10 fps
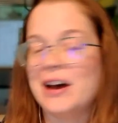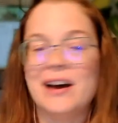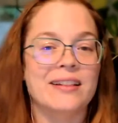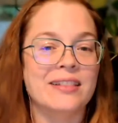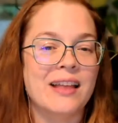
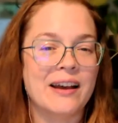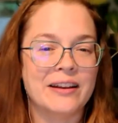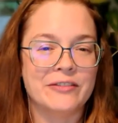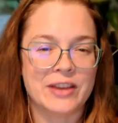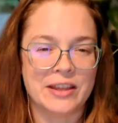a lot
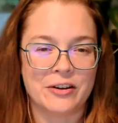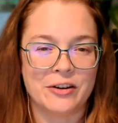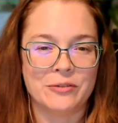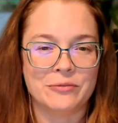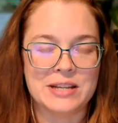of
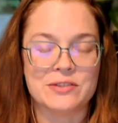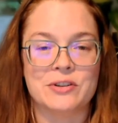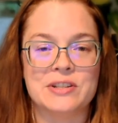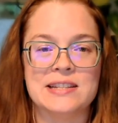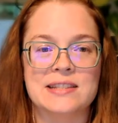other
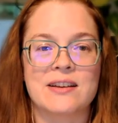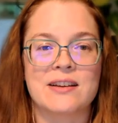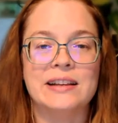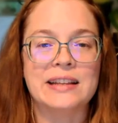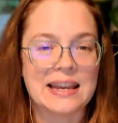resources
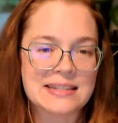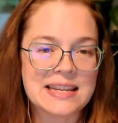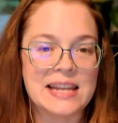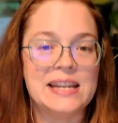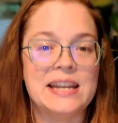call it
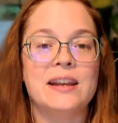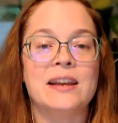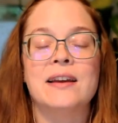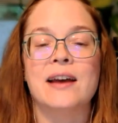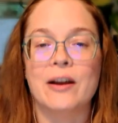cascading
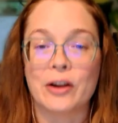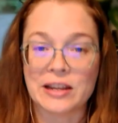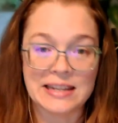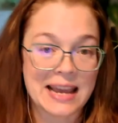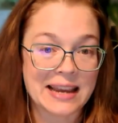or
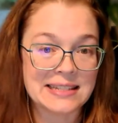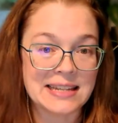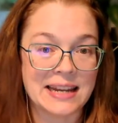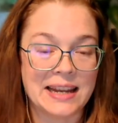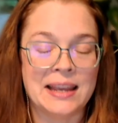
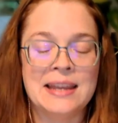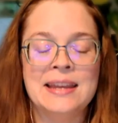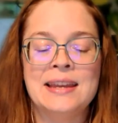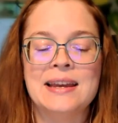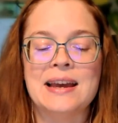connecting.
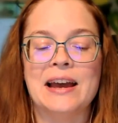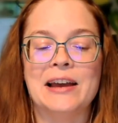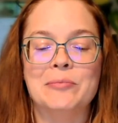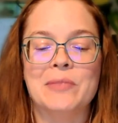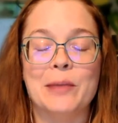
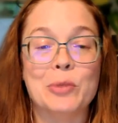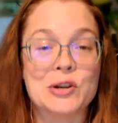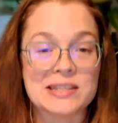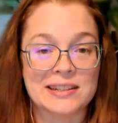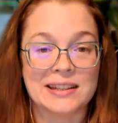I
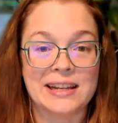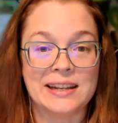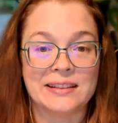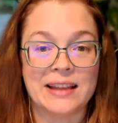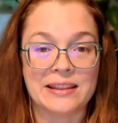
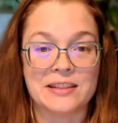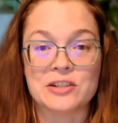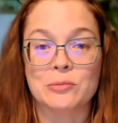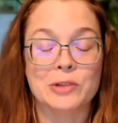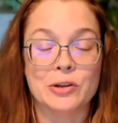personally like the
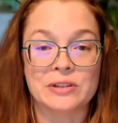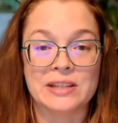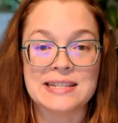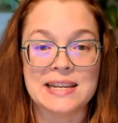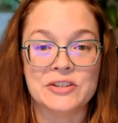term
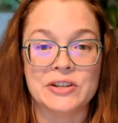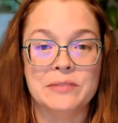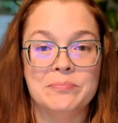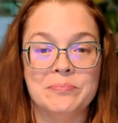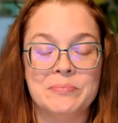
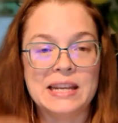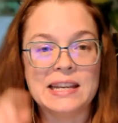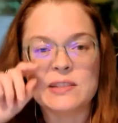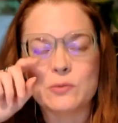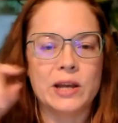localization
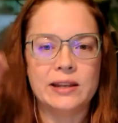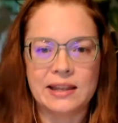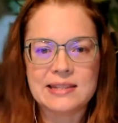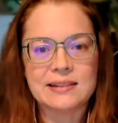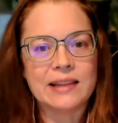because what
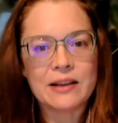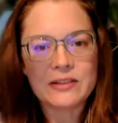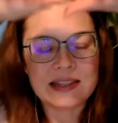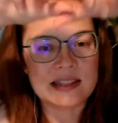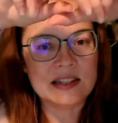this
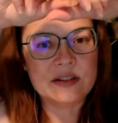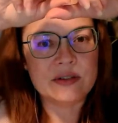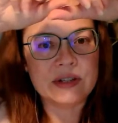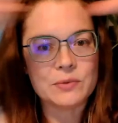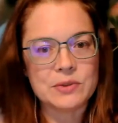allows us to do
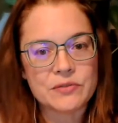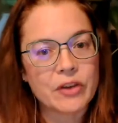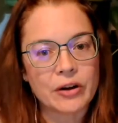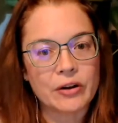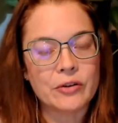is once we've
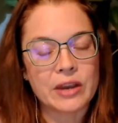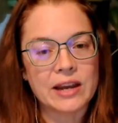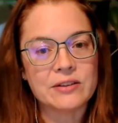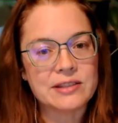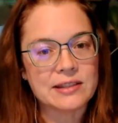got our
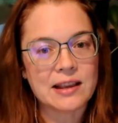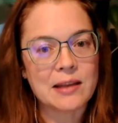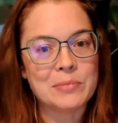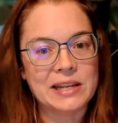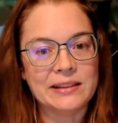OKRs at the
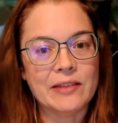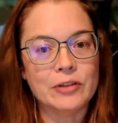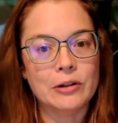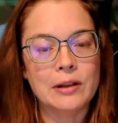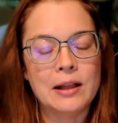company
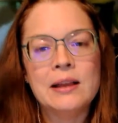level,